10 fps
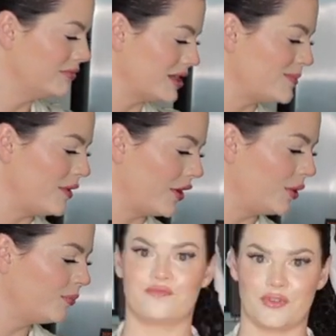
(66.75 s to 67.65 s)
Let's be
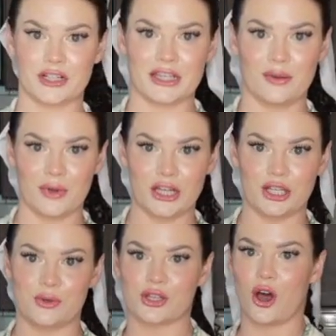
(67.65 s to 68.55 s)
real. First thing you want to
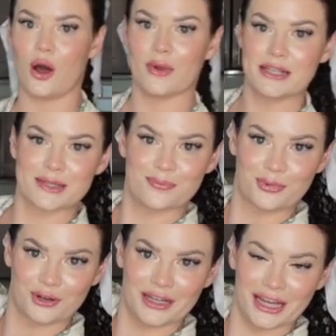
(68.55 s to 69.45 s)
do is always
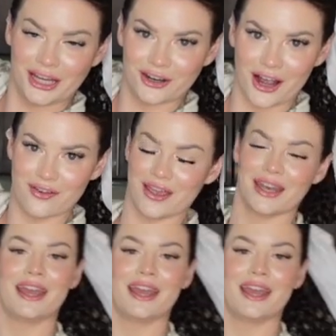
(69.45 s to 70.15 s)
preheat your oven.